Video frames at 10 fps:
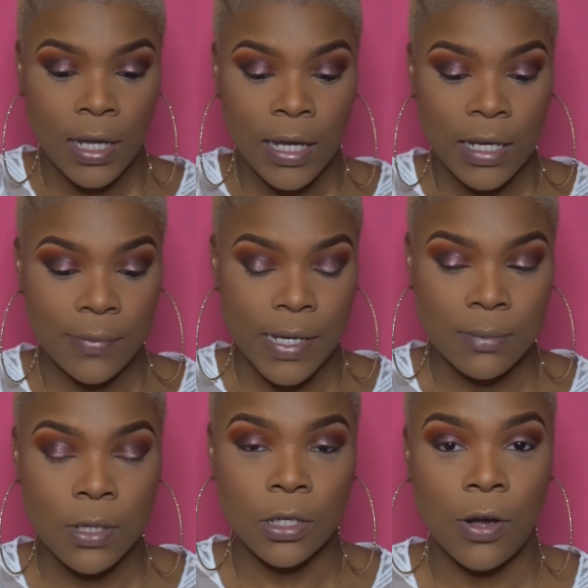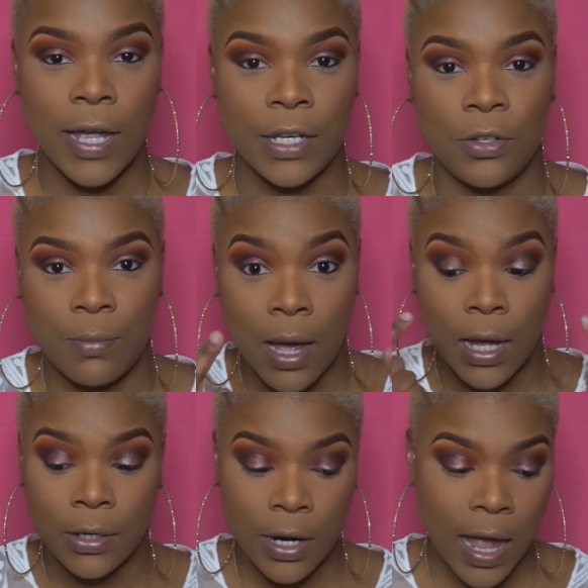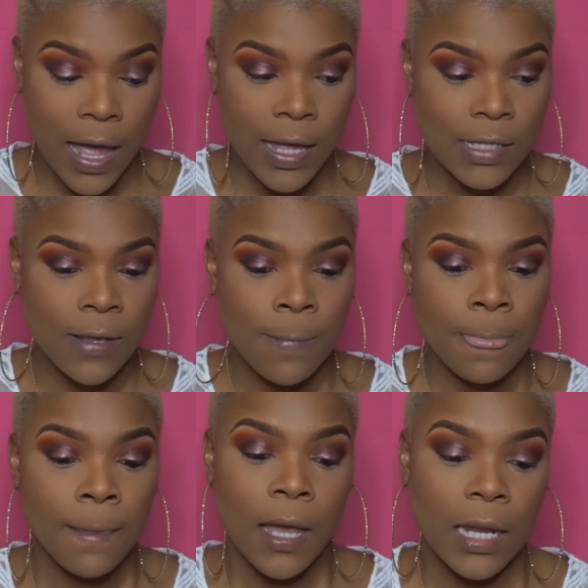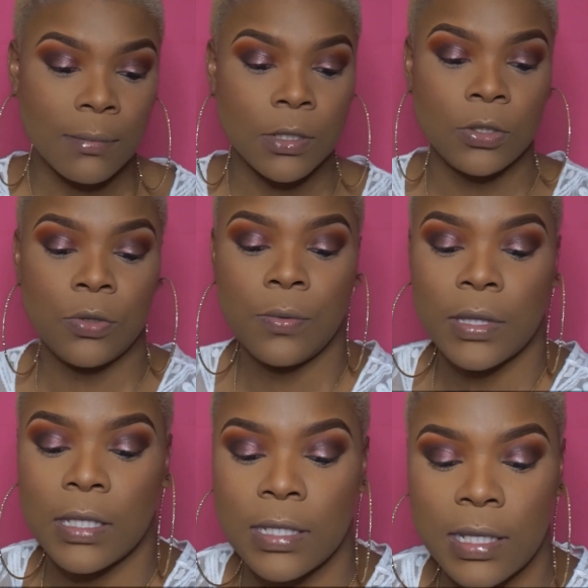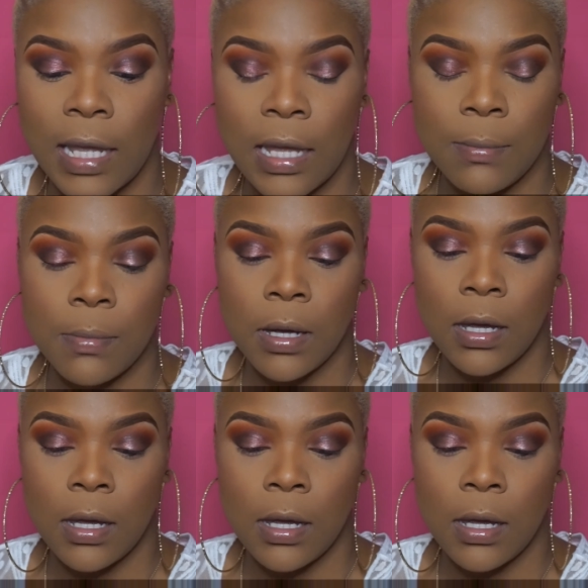anyways, I'm going to go ahead and do my under eyes, and I'm going to do it with the same